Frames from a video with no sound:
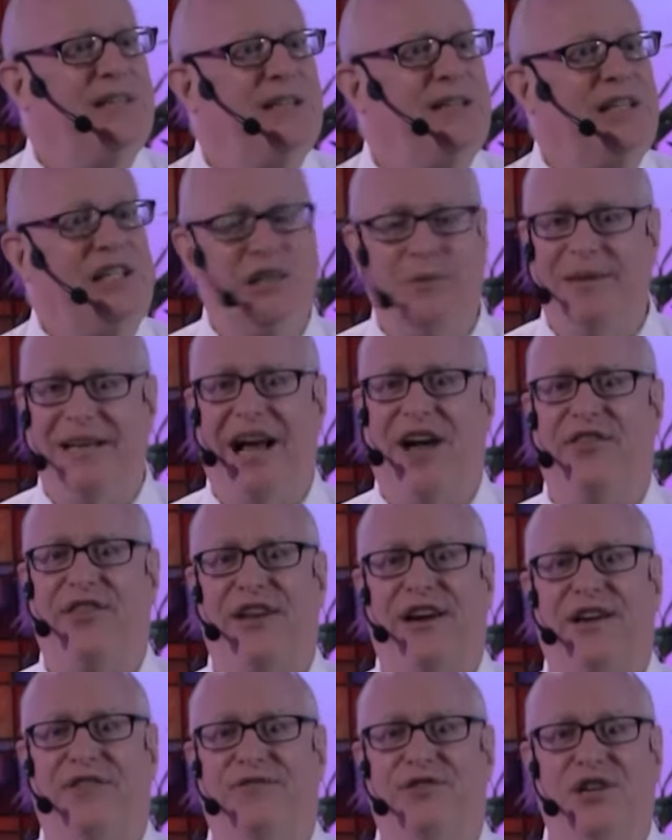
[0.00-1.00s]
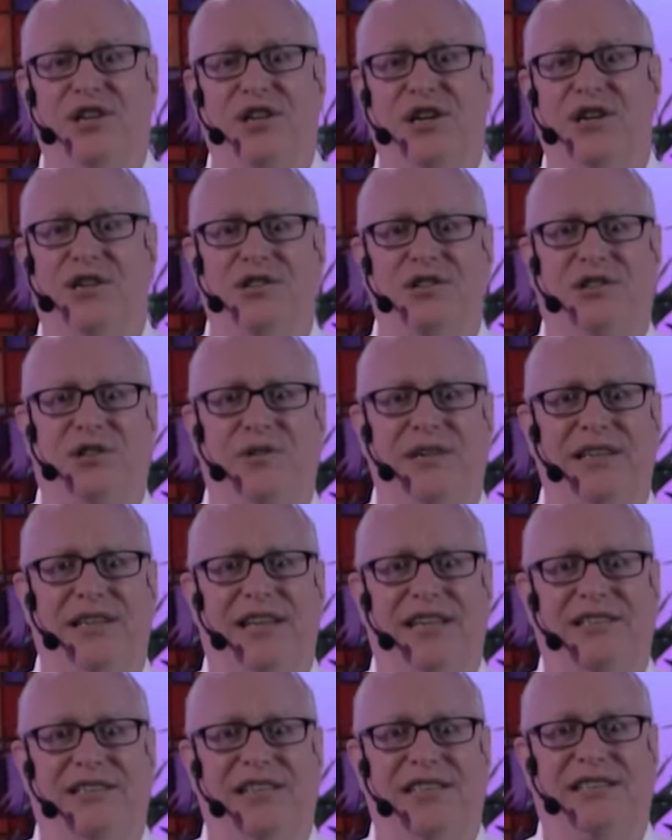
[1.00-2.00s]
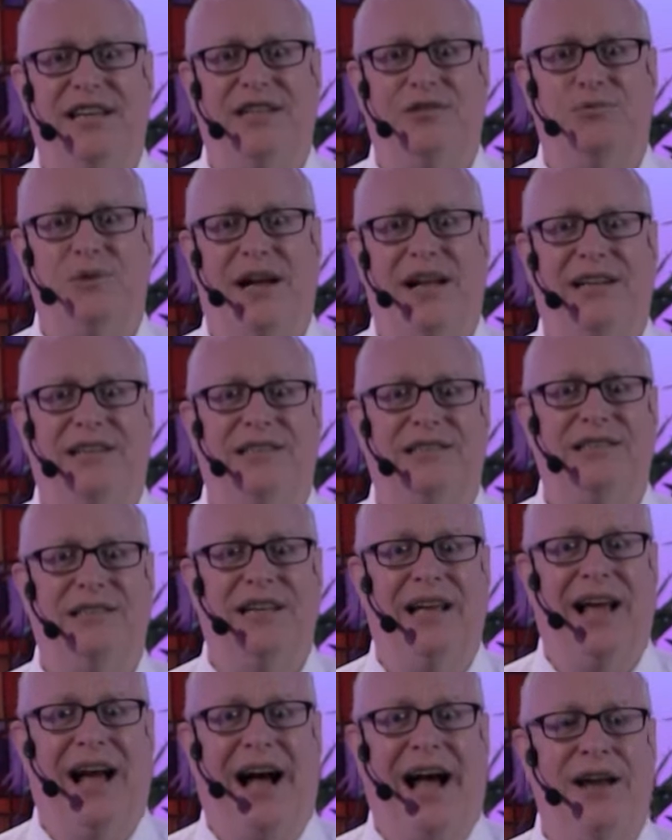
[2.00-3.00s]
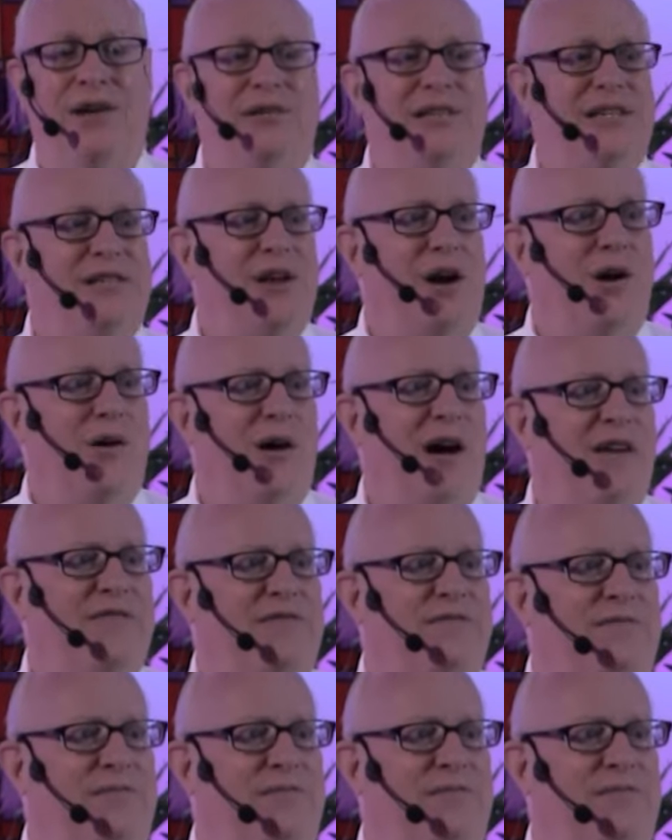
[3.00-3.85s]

He's been out there for years doing this, and he says, Well, I only know of,